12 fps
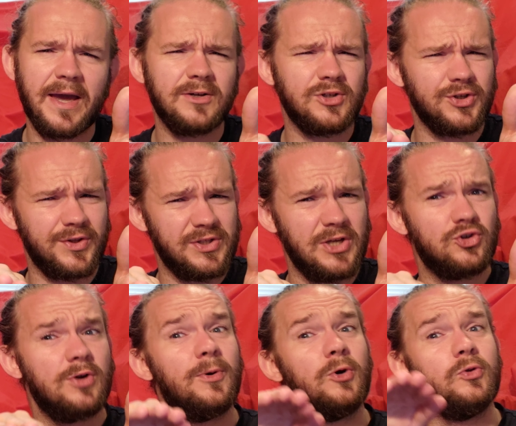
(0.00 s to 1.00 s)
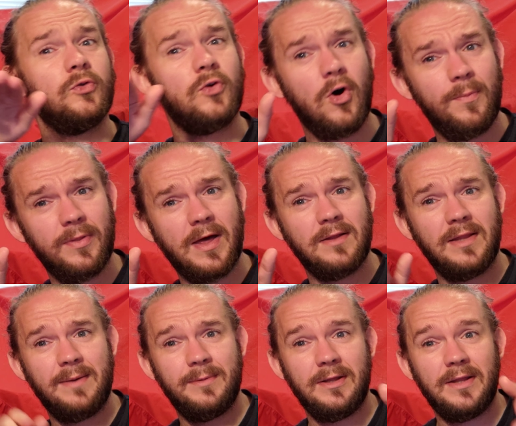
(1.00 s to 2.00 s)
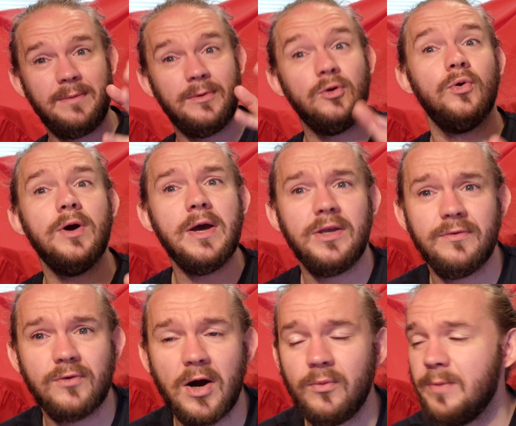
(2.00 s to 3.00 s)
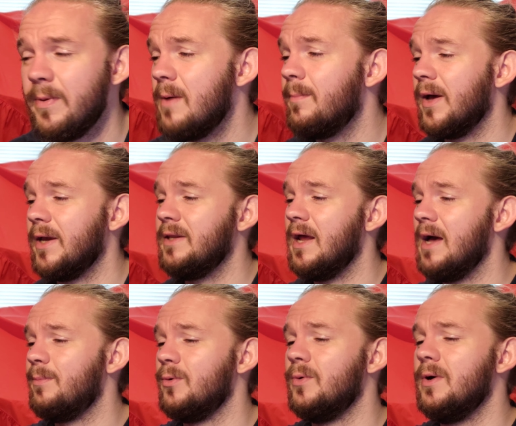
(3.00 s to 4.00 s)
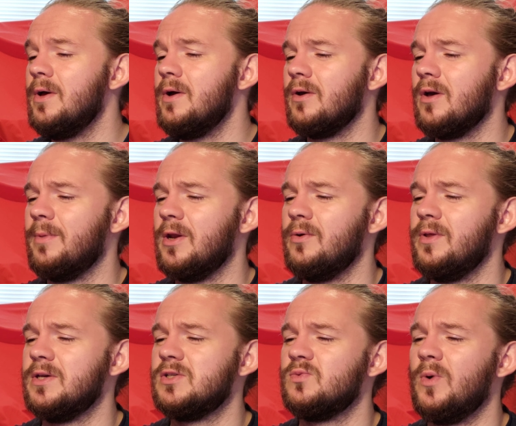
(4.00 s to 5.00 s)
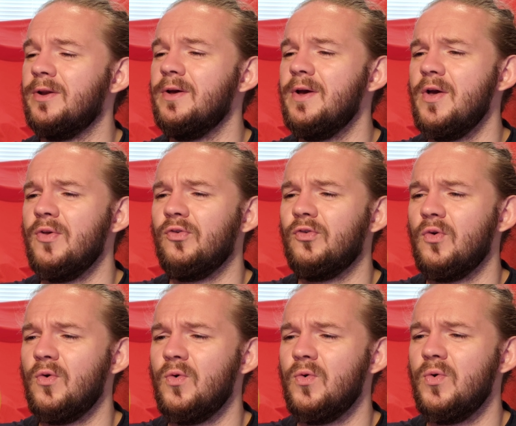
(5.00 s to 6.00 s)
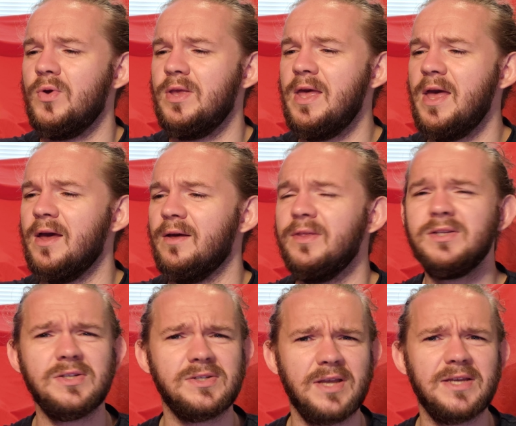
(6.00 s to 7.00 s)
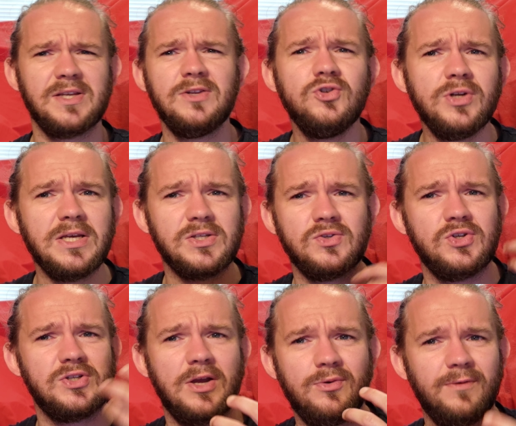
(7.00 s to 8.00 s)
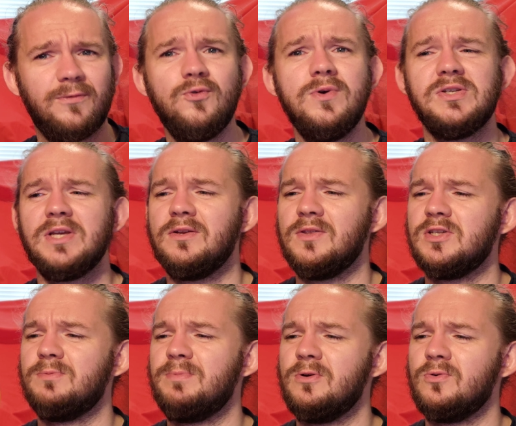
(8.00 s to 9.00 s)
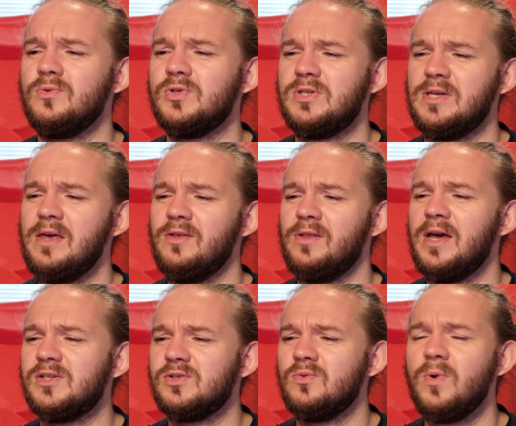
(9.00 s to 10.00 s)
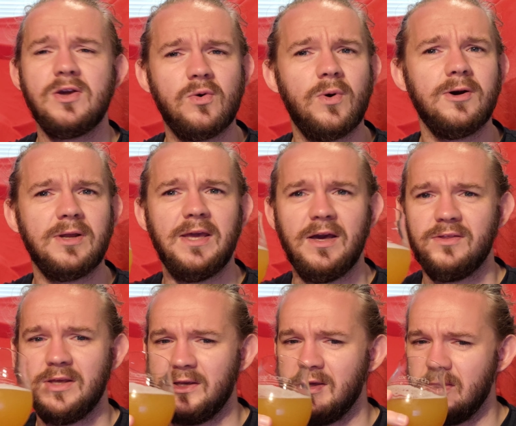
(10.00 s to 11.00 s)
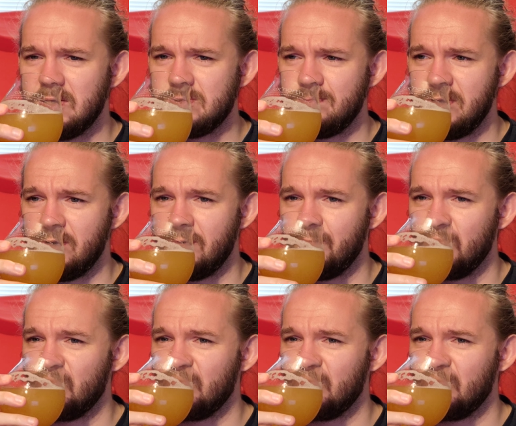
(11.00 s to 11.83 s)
characters of the Citra, but on top of that lemony-limey note, you've got a wee bit of pineapple coming out of this one. So yeah, this is, it's interesting just how the fruity side of this beer goes together. That's quite quirky, I think, in this beer.